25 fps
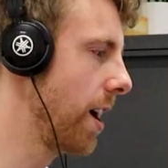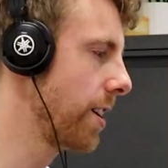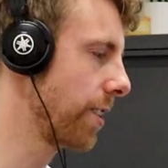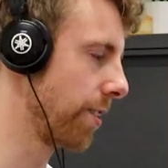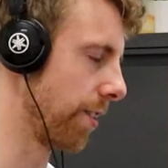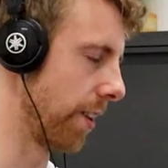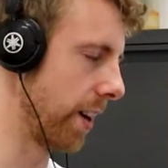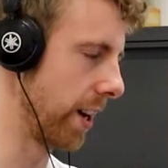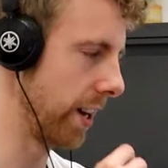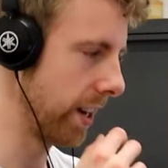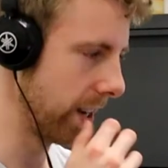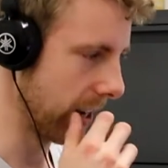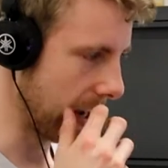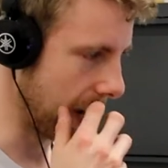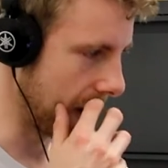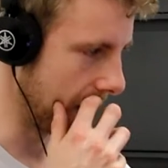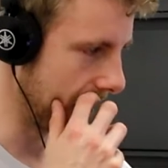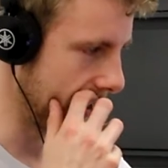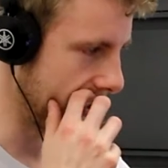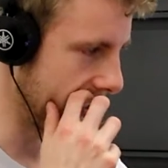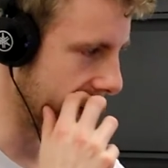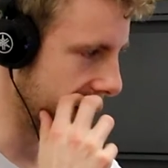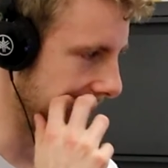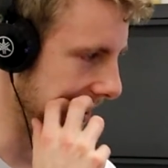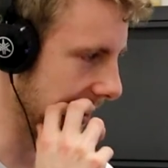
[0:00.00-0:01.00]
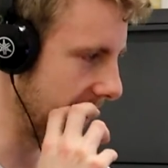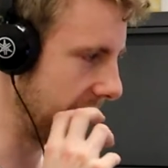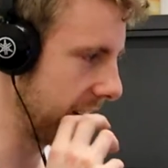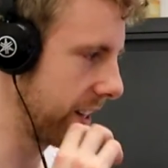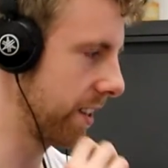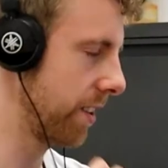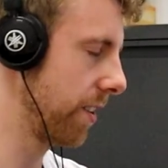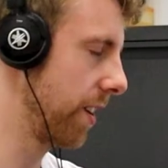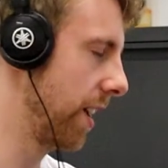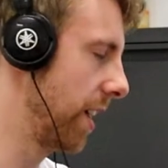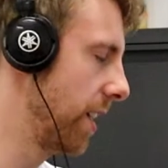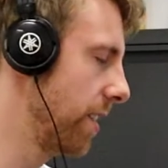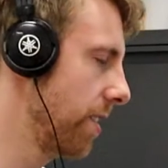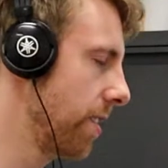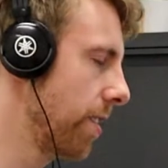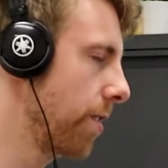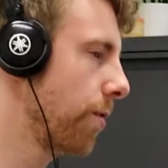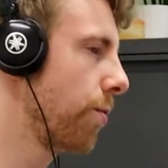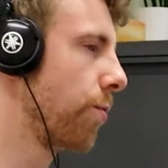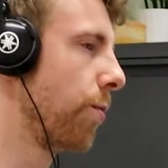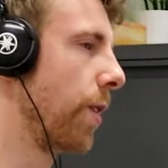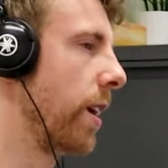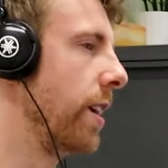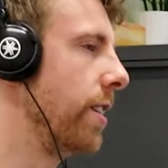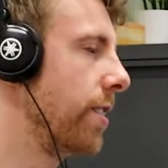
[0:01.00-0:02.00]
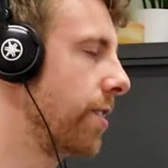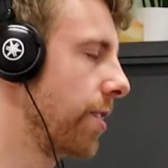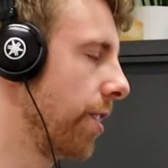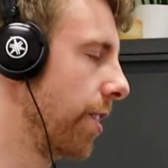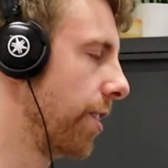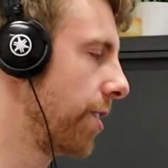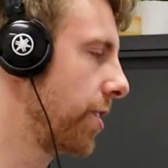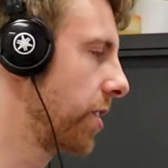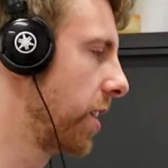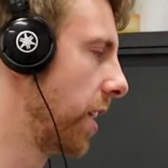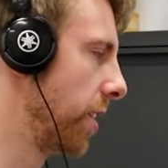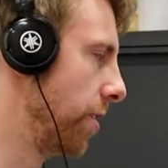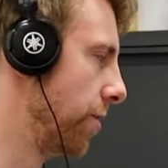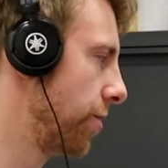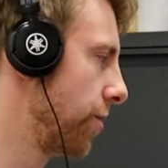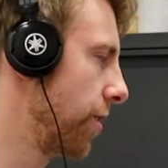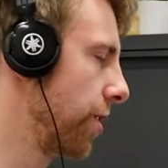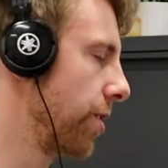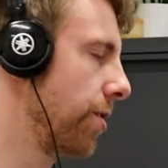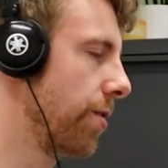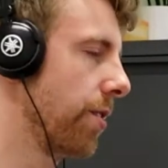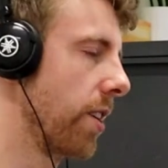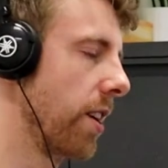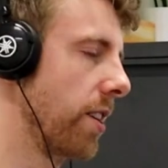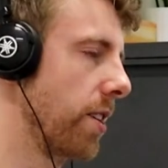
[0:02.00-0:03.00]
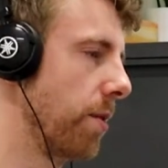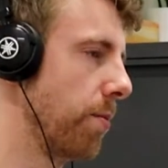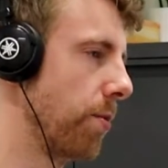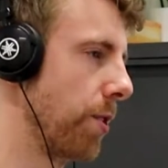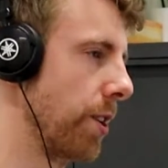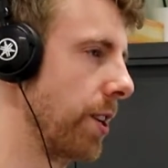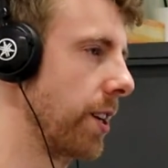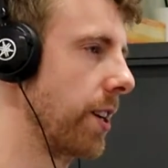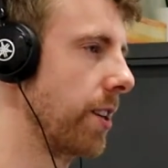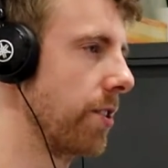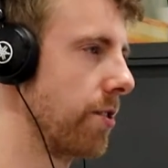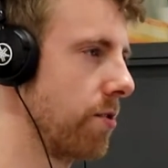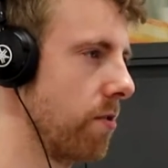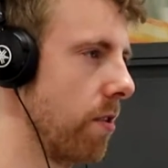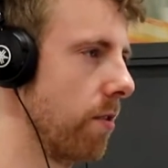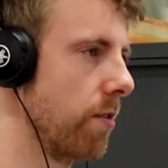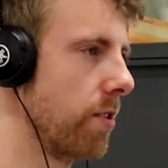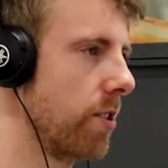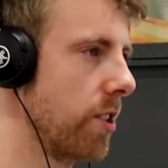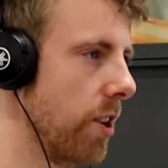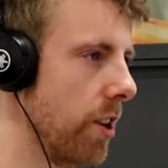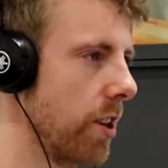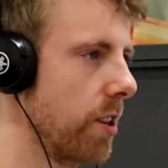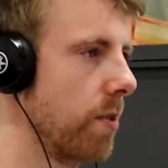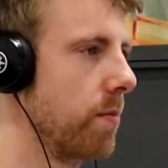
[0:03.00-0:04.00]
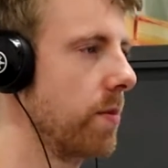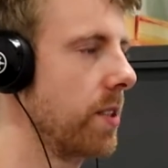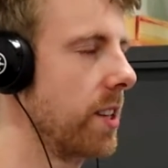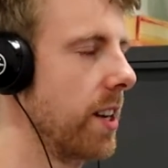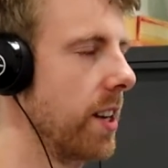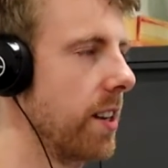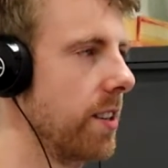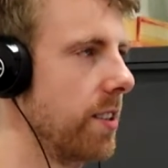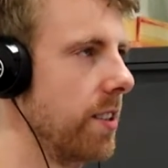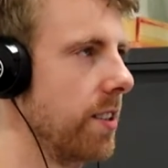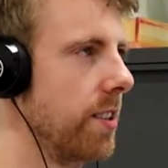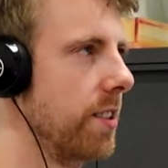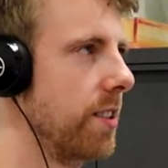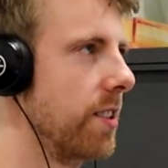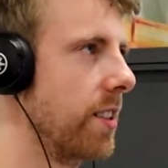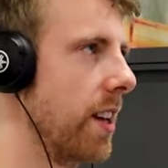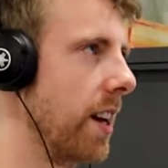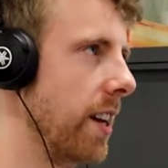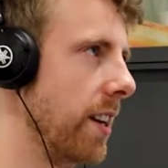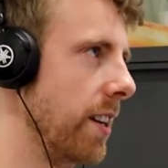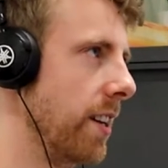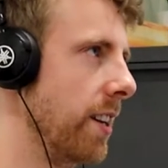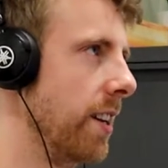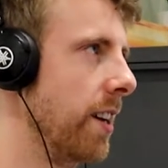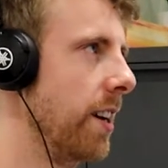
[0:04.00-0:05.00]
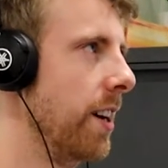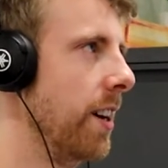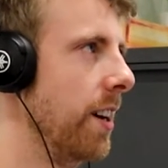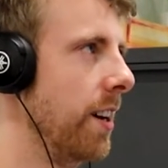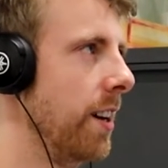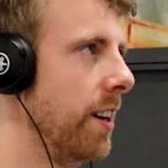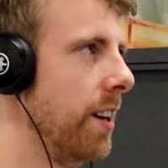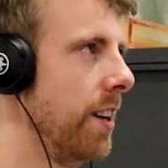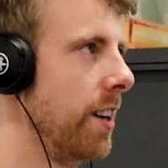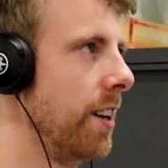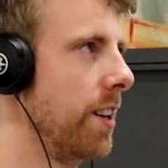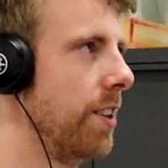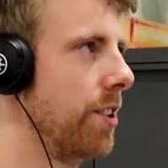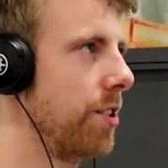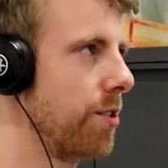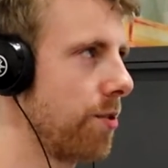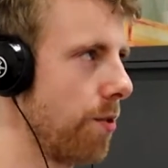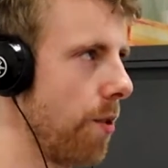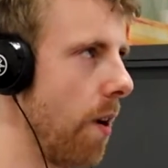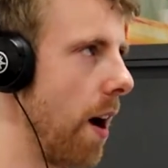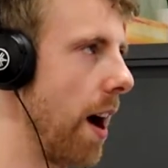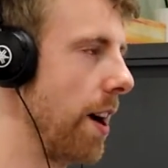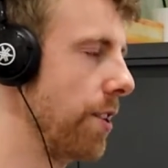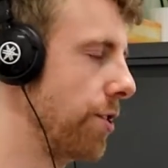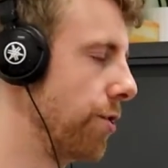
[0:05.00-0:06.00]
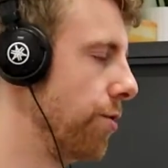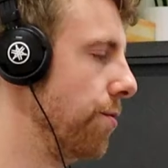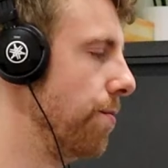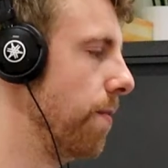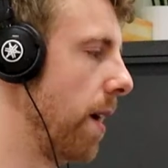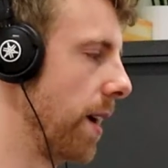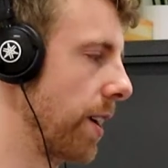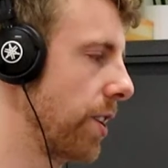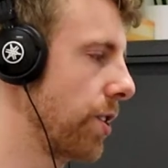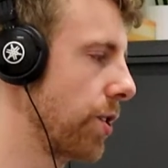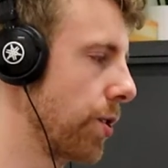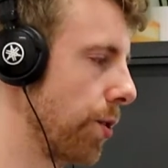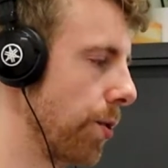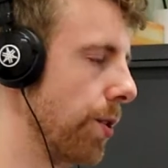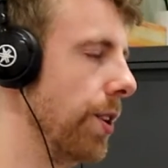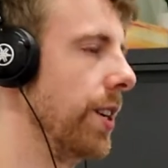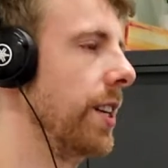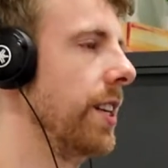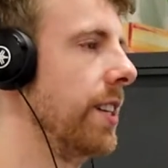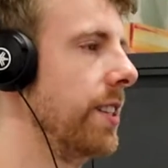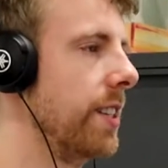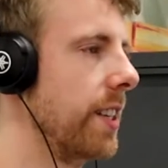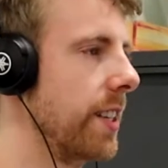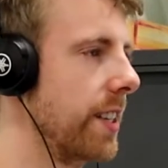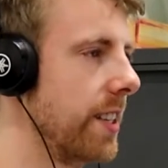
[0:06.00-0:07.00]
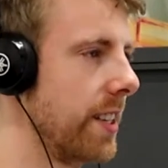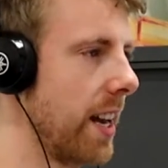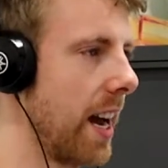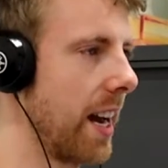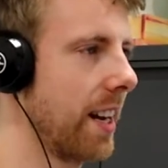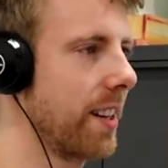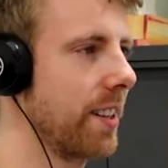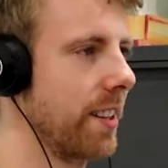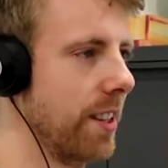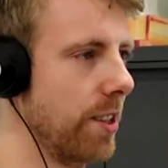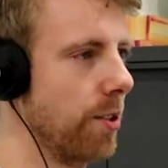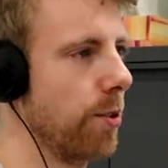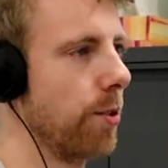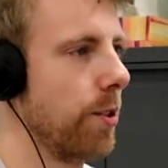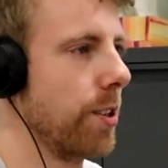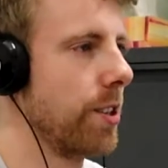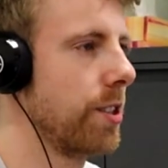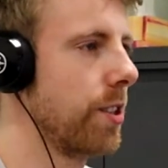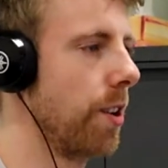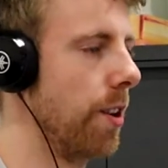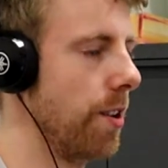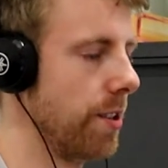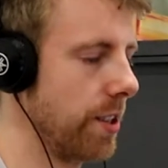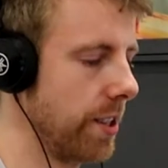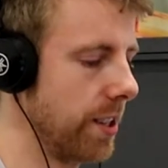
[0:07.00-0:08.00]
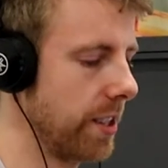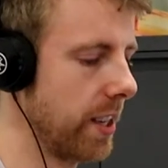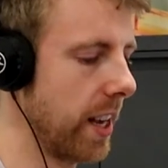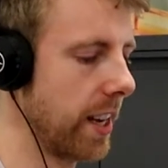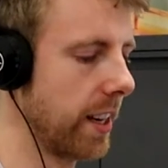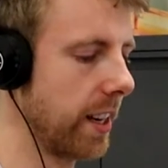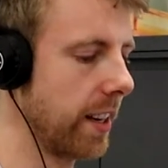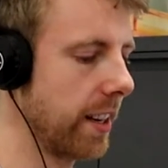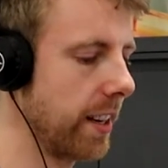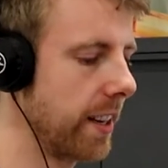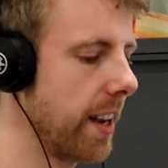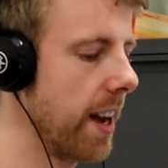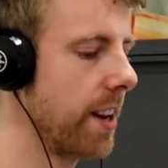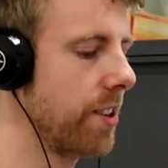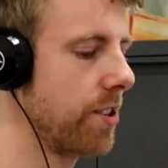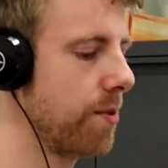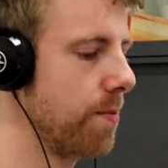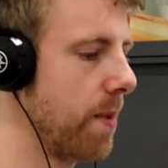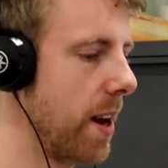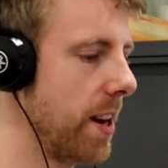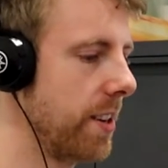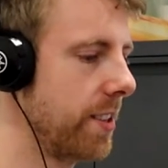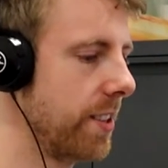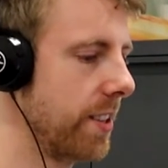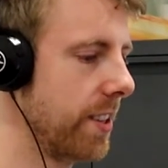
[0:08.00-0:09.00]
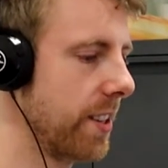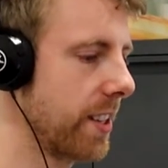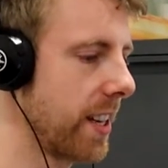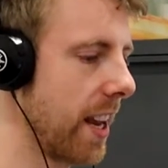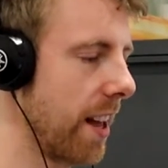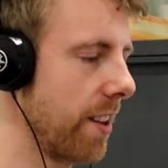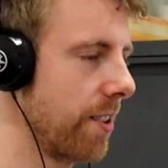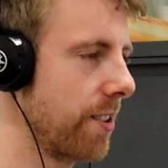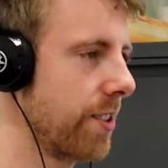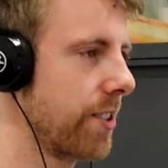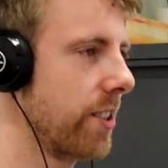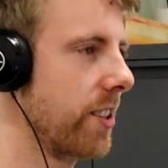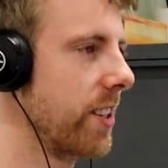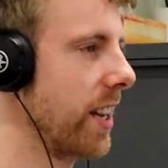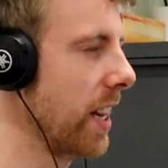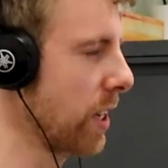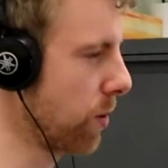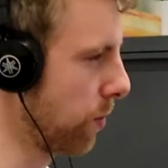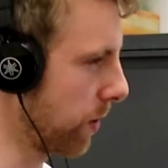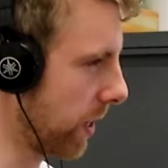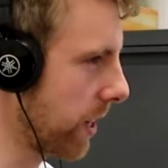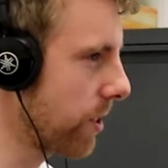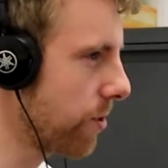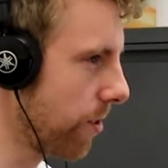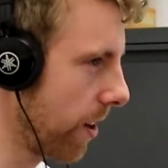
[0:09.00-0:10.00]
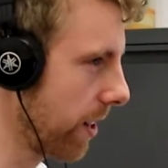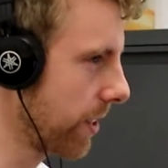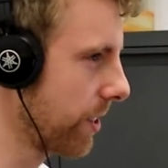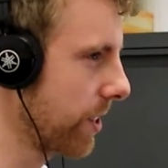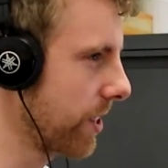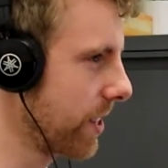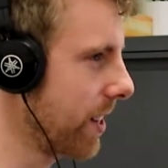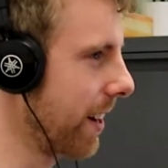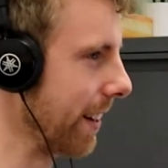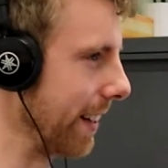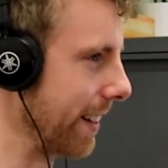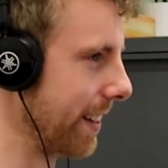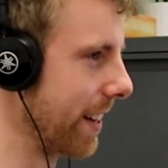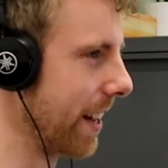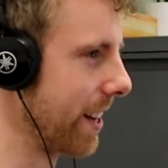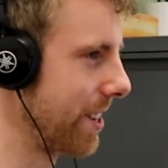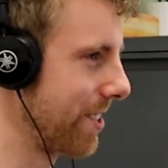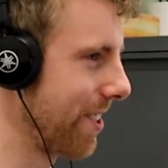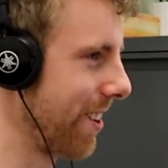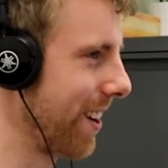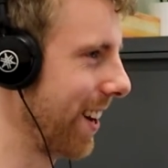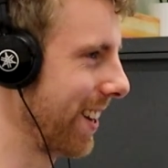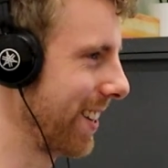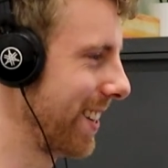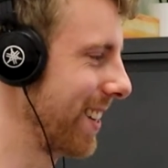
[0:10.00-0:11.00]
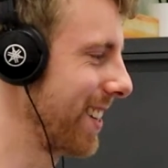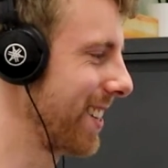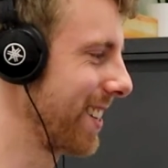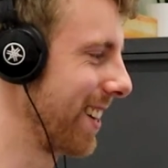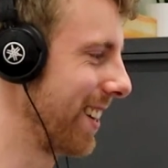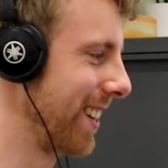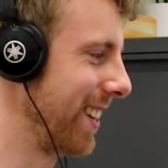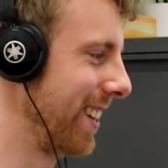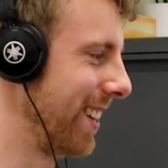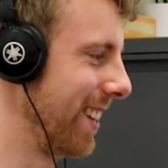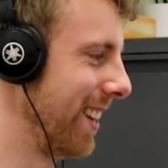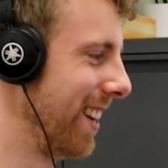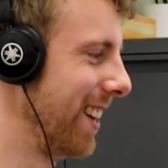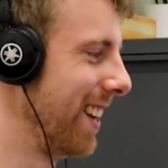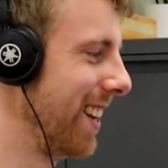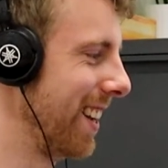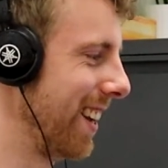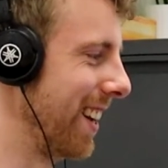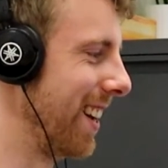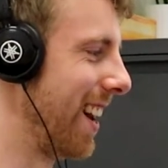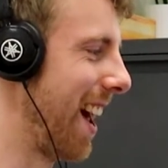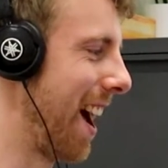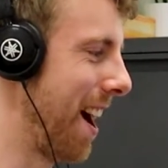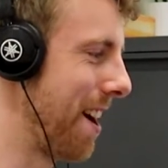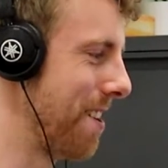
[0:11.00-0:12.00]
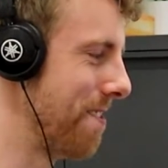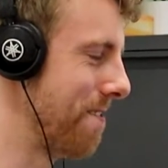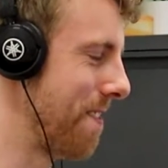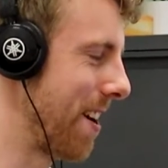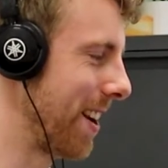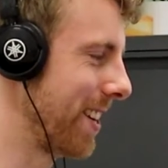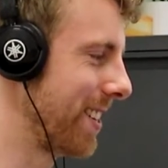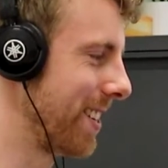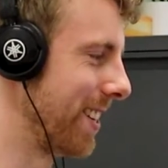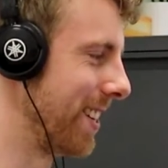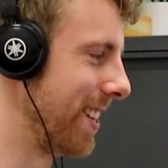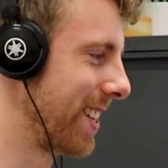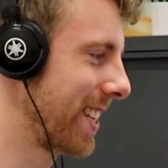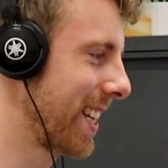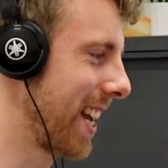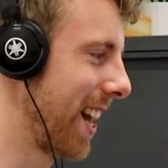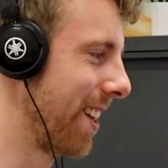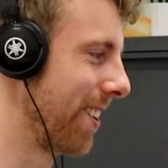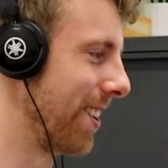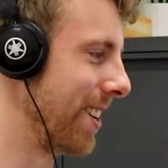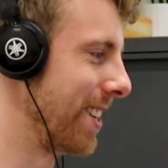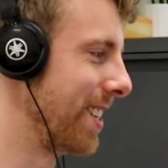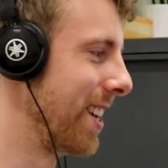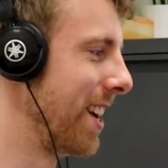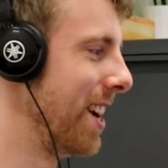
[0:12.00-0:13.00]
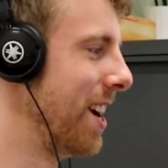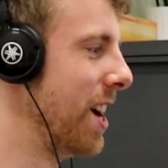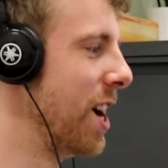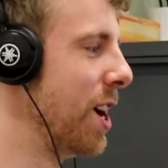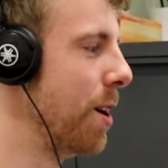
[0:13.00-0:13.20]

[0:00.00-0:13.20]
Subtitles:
I agree. Like in the research, they usually do it under pretty controlled circumstances. They try to make sure it is exactly or as close as they can get to maintenance calories because that's what they're trying to study. They're trying to study it at maintenance calories.